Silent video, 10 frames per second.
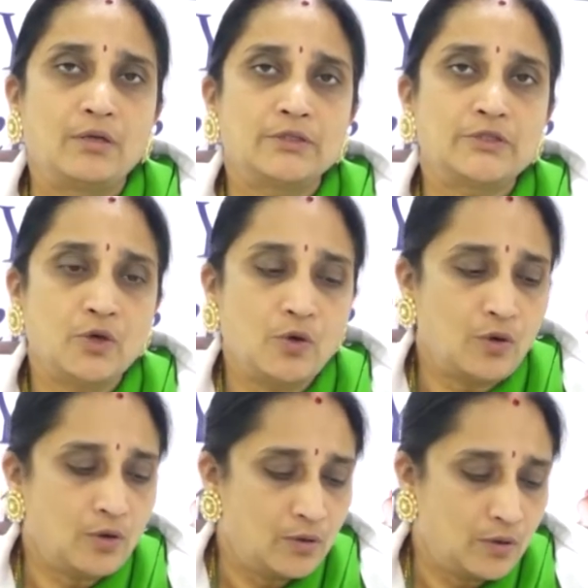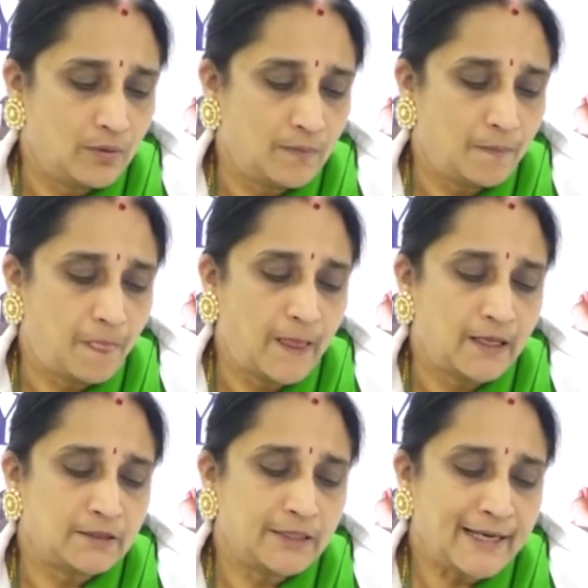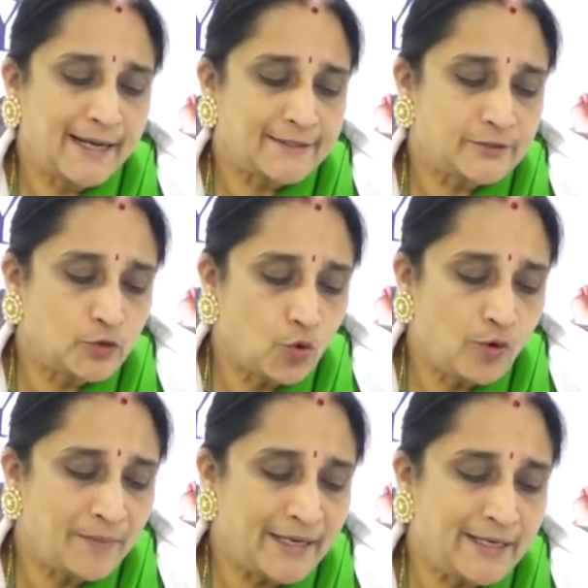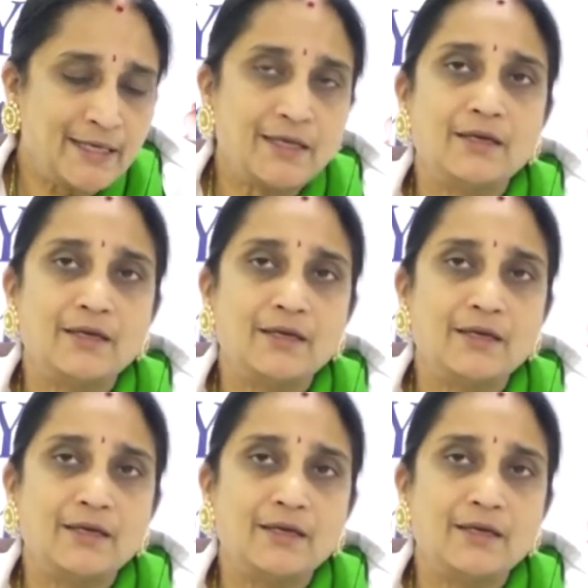So, there are so many